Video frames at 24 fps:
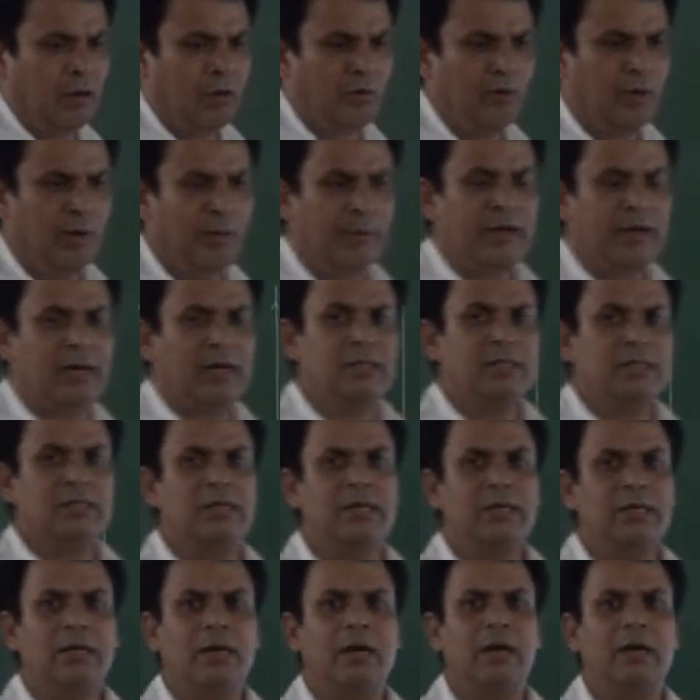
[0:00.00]
be
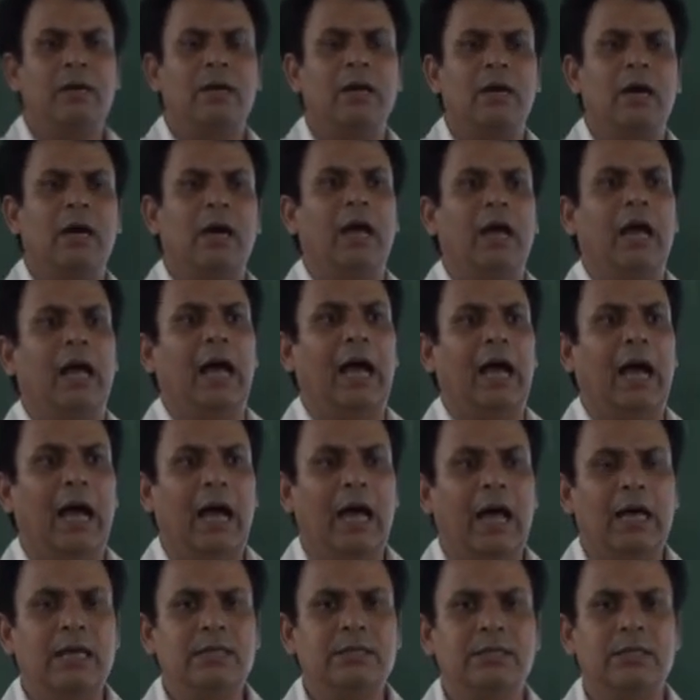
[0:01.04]
considered
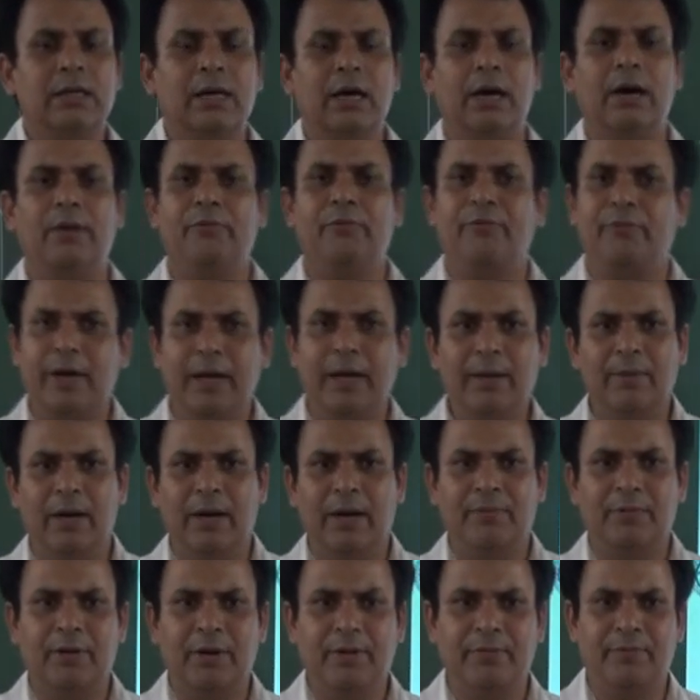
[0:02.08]
as a frame of
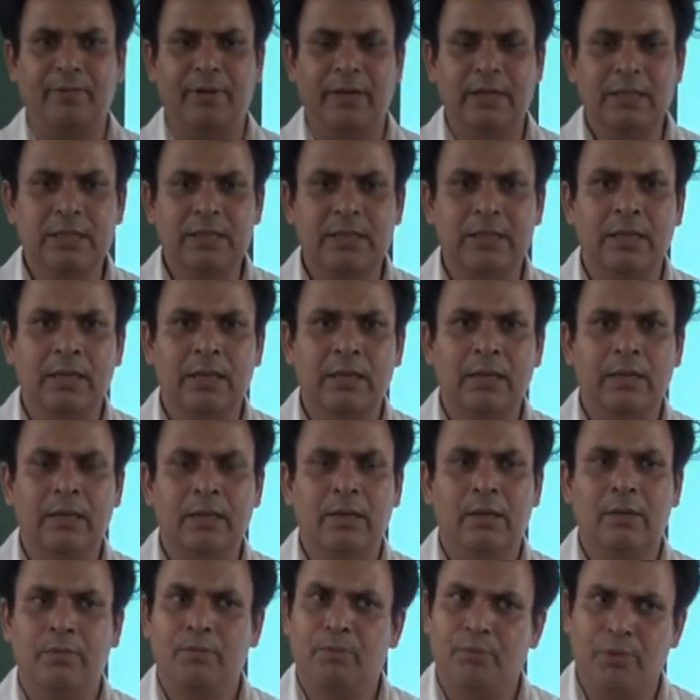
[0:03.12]
reference,
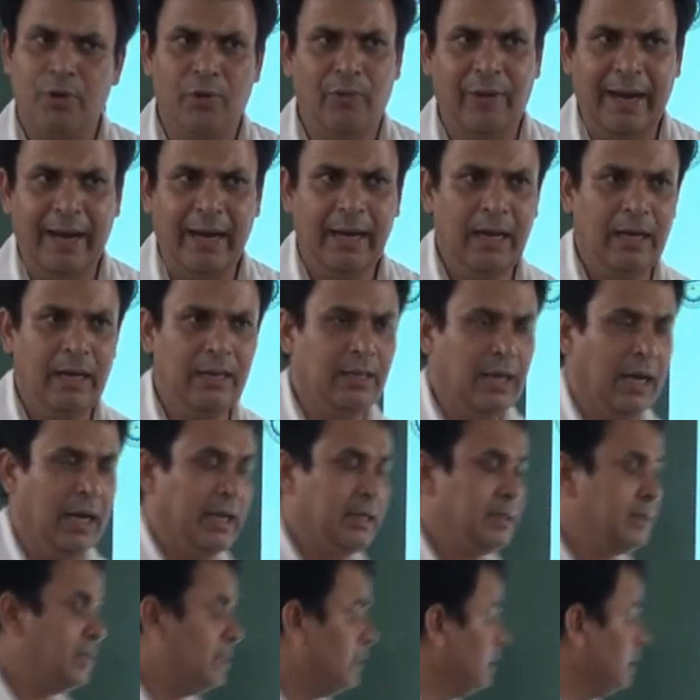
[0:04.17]
provided that